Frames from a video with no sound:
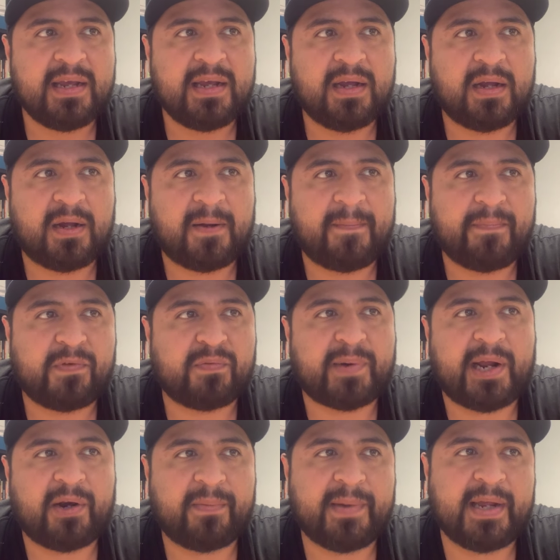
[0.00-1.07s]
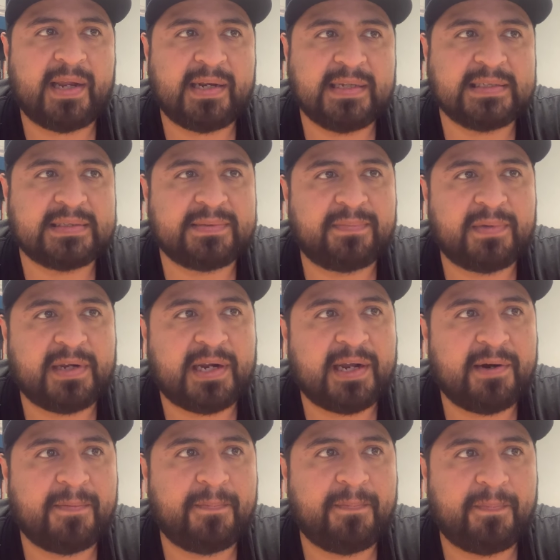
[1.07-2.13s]
And Spider-Man
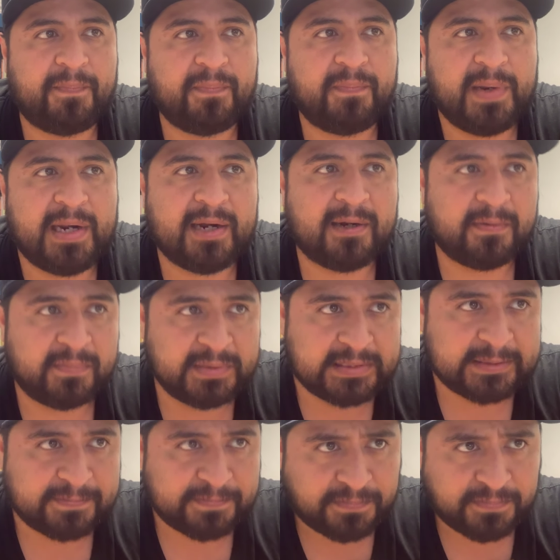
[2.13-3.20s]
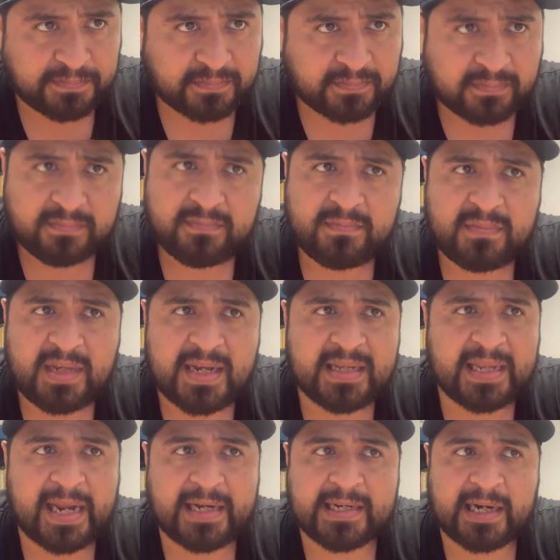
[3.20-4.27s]
kind of becomes
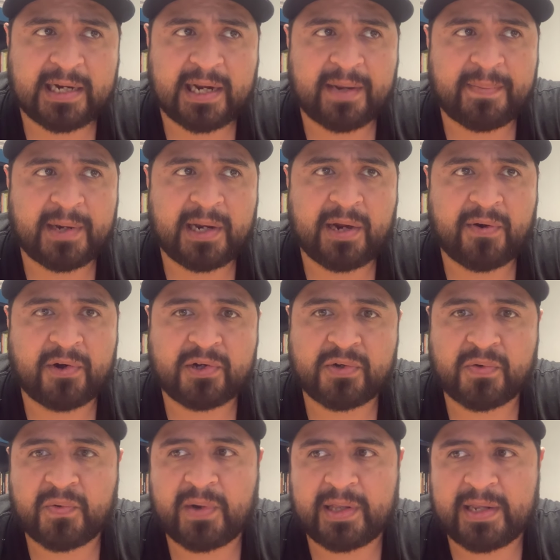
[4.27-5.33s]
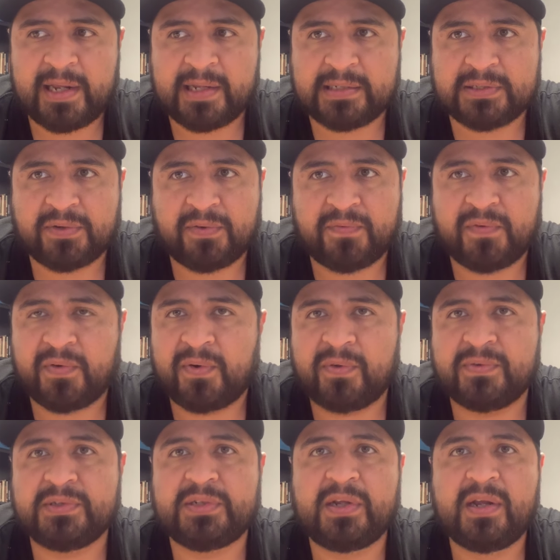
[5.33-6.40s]
that dynamic character who at the end sort of
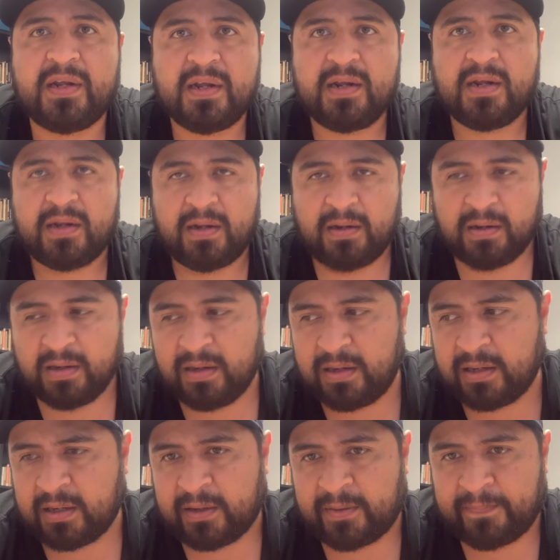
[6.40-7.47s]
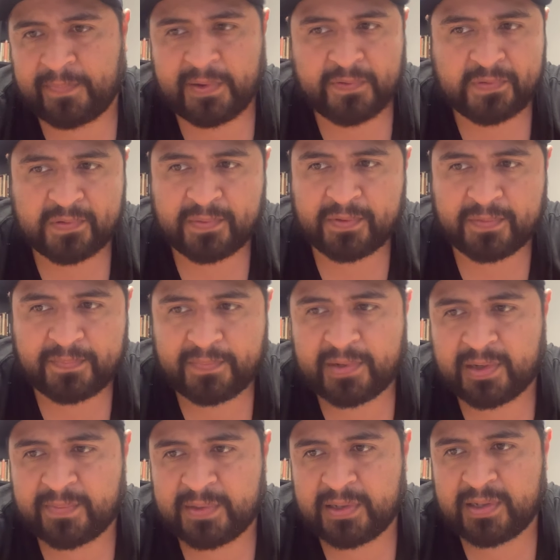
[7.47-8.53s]
grows. There's a
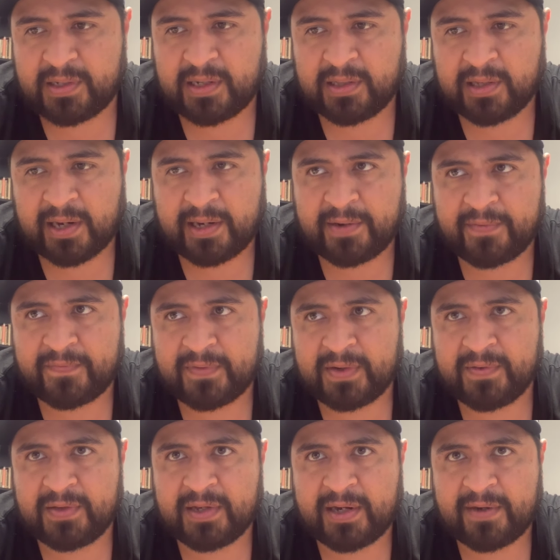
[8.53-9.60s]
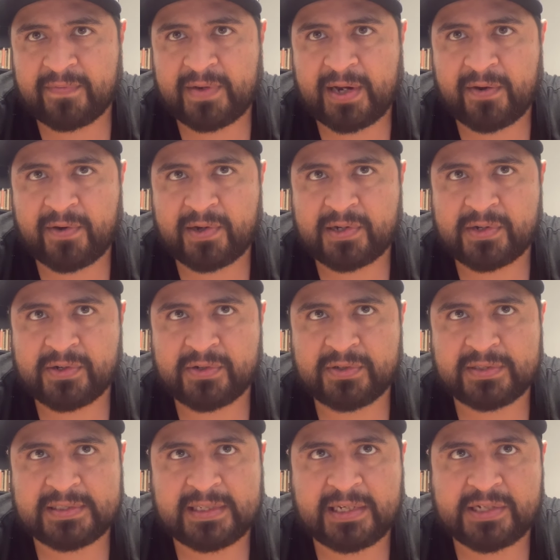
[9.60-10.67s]
lot of
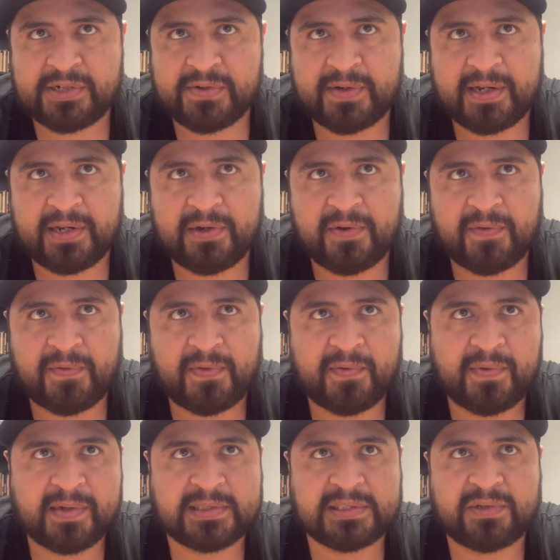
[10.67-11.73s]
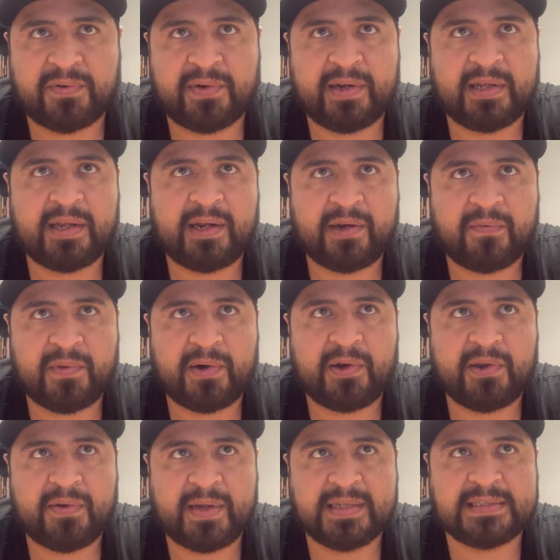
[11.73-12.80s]
characters that you can go through in a storyline where
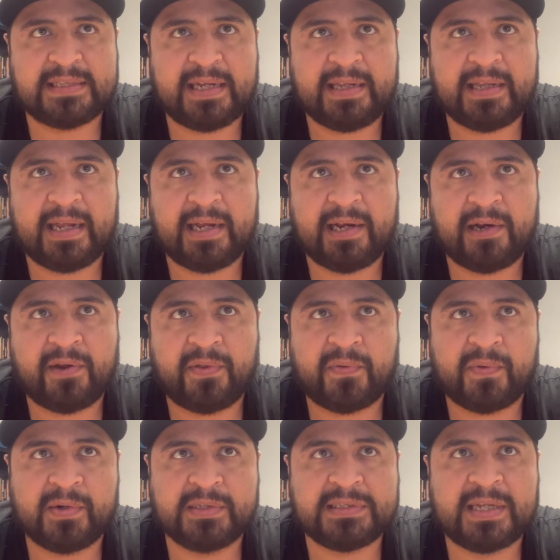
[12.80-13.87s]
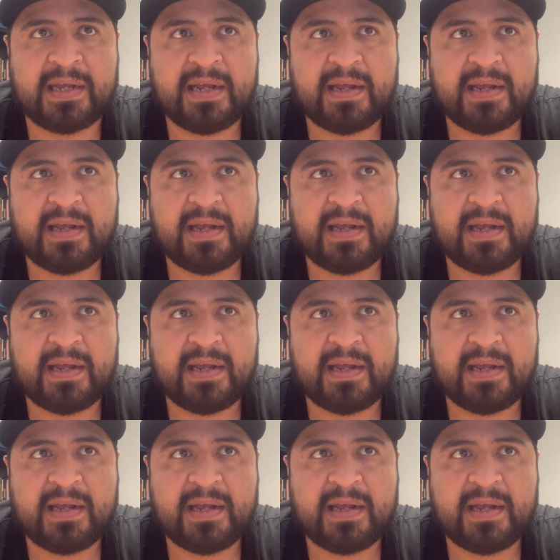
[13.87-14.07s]
you can say that. In other words,